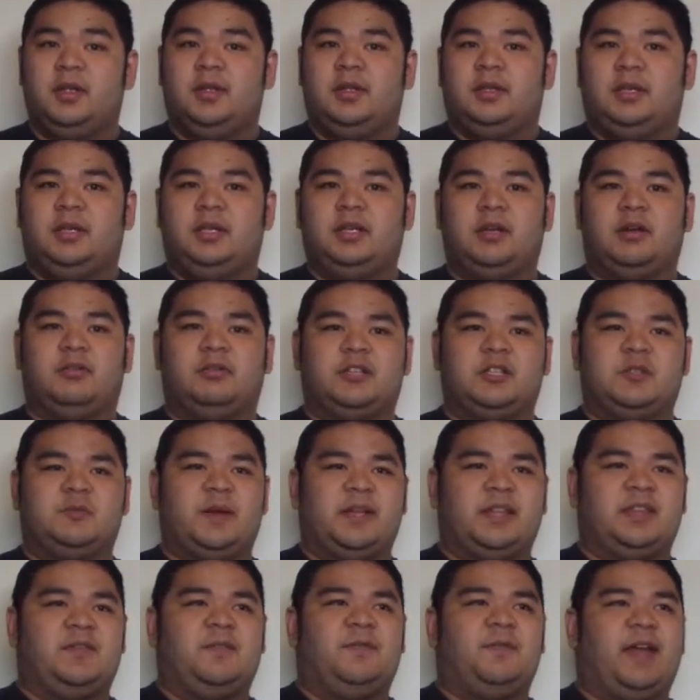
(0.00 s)
you know,
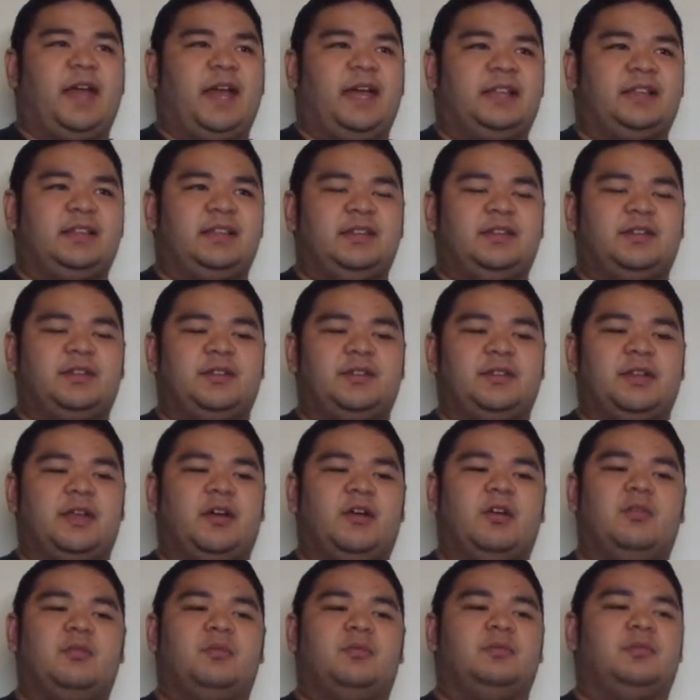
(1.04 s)
despite the fact, you know, they
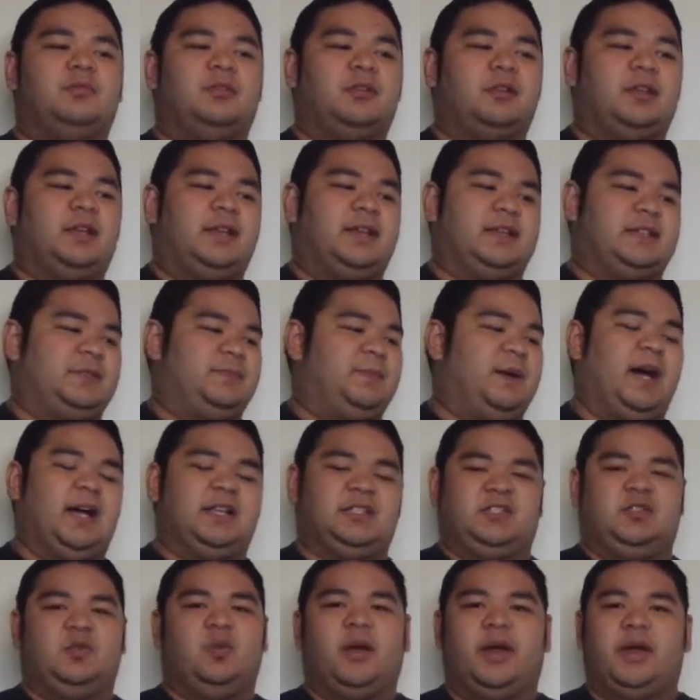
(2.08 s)
all look like a SPAS
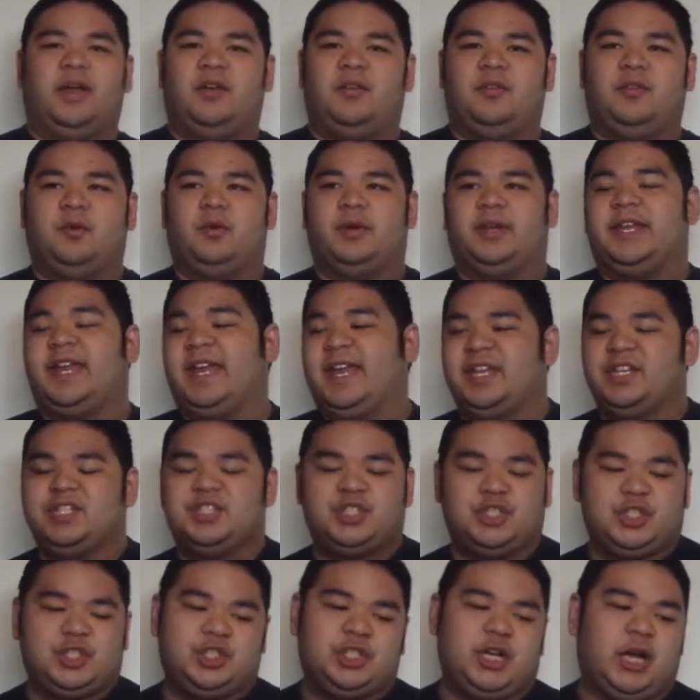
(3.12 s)
12 or a
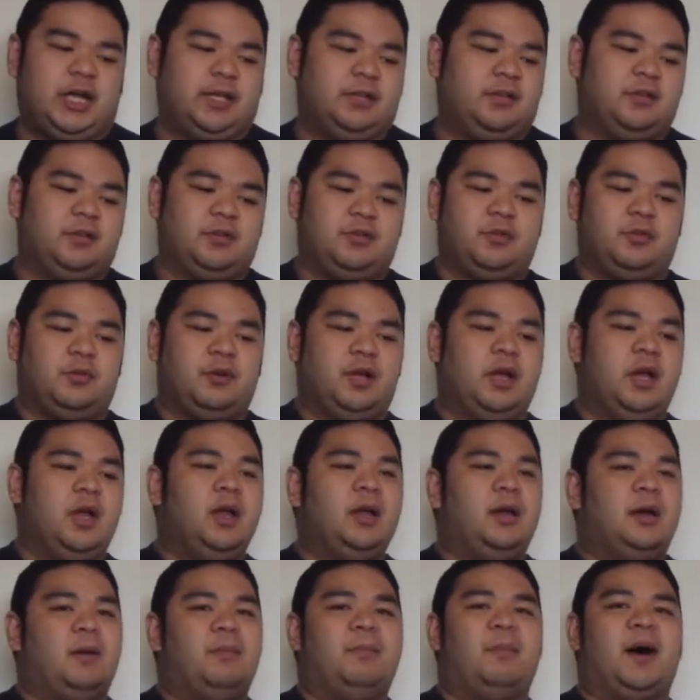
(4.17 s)
KSG shotgun or
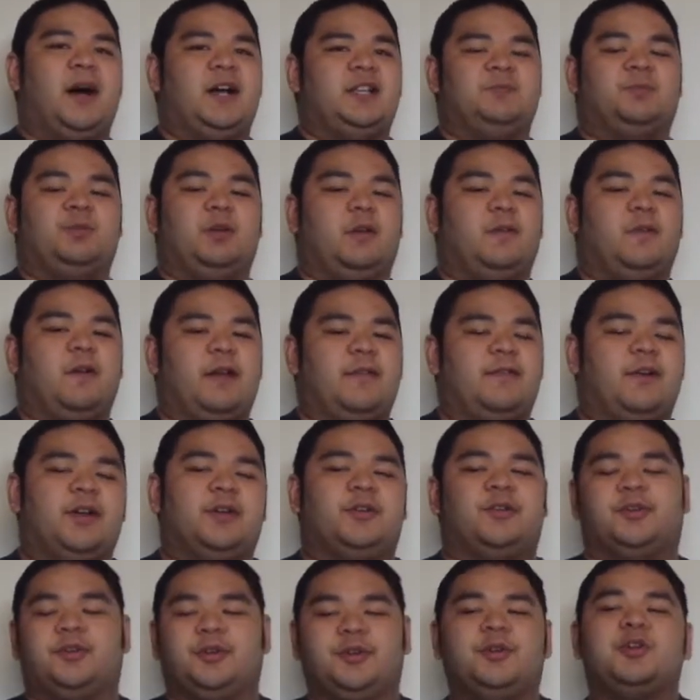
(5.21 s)
a Mossberg 500
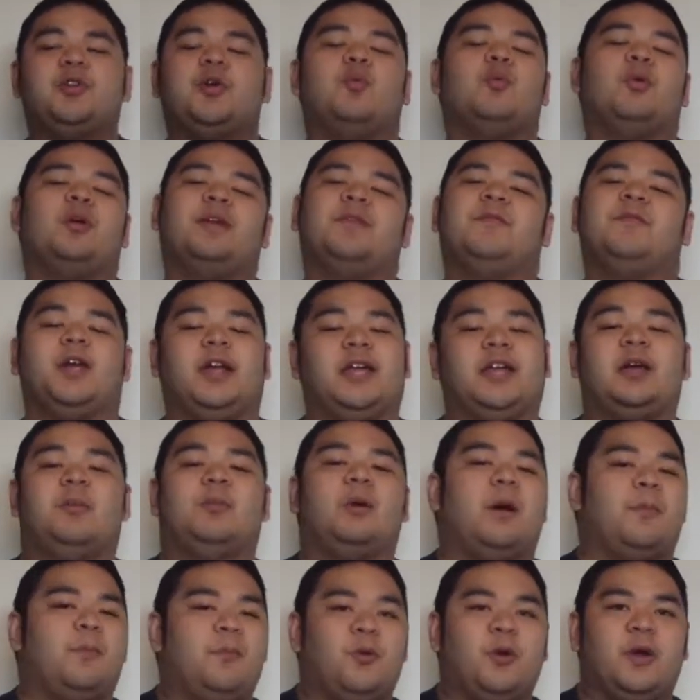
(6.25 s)
or, you know, whatever I come
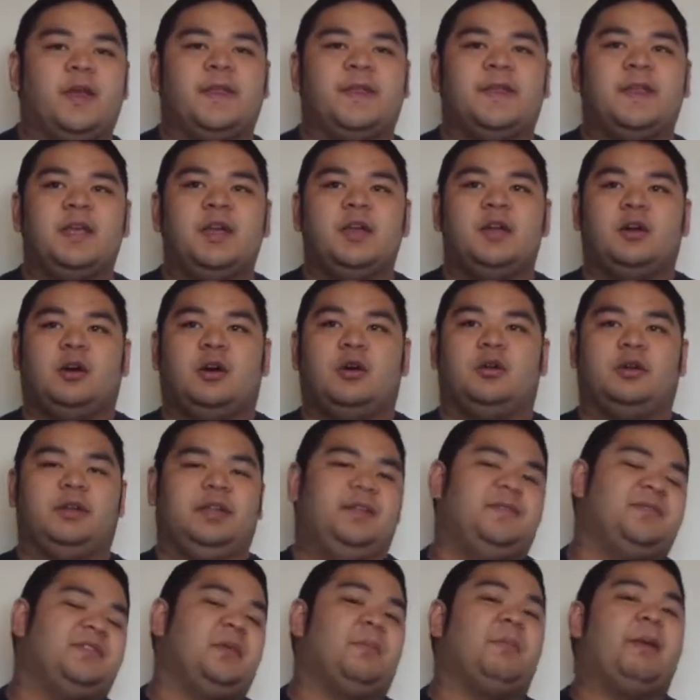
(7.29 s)
up with, or
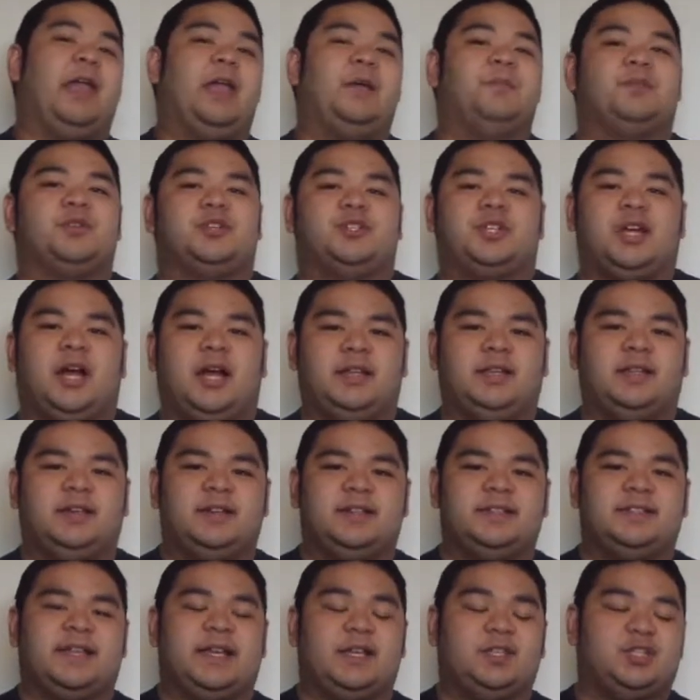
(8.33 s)
even the paper
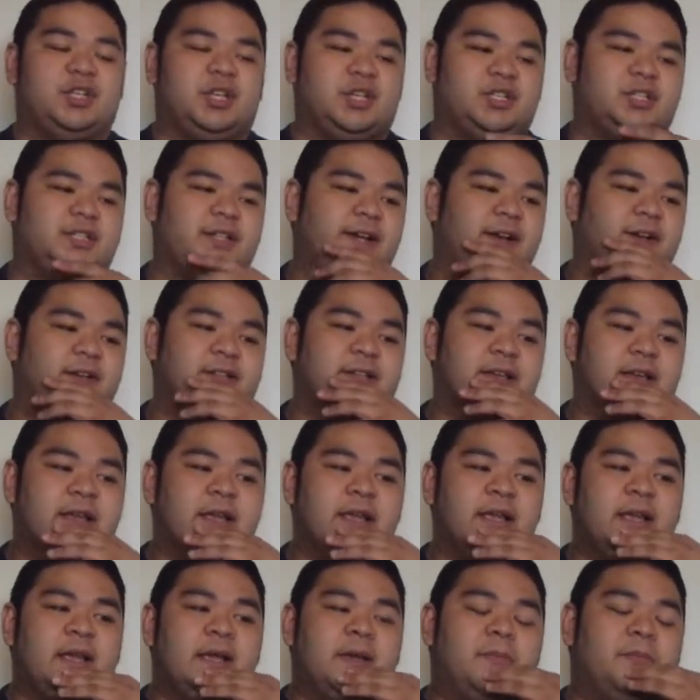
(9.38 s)
shotguns that eject shells.
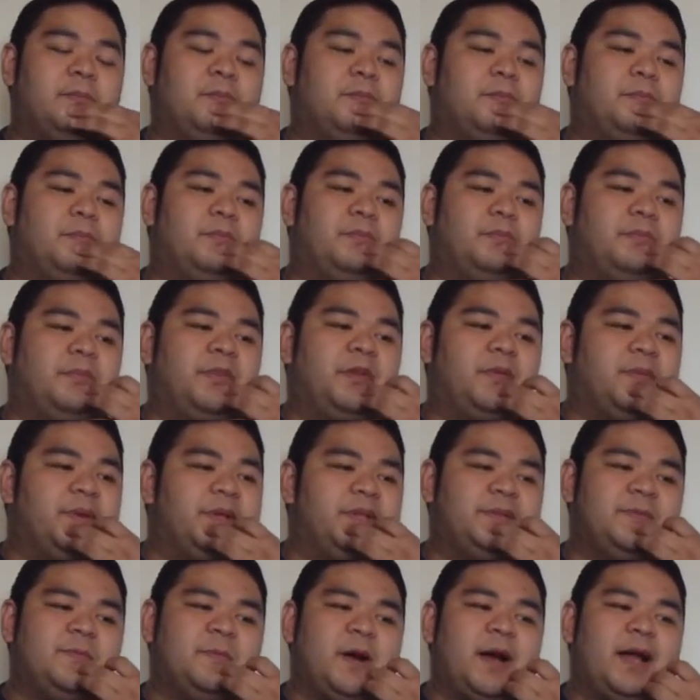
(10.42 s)
The
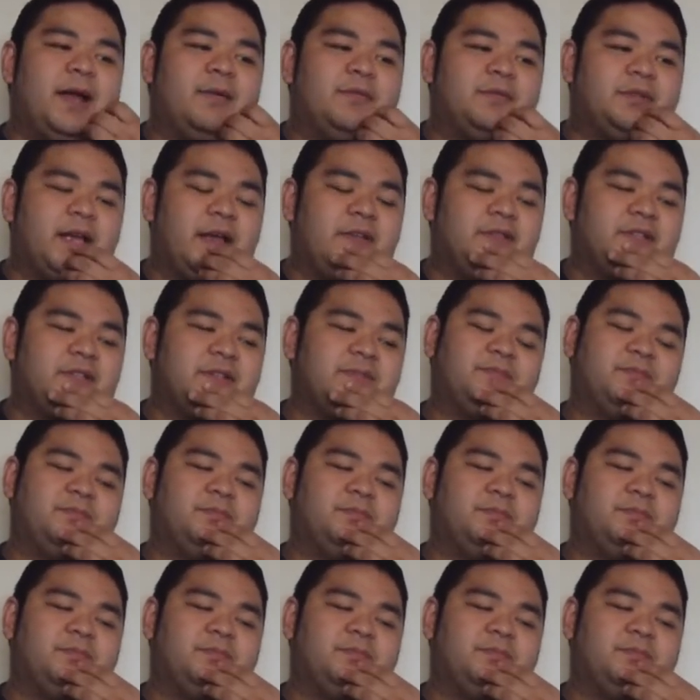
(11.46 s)
reason why I'll just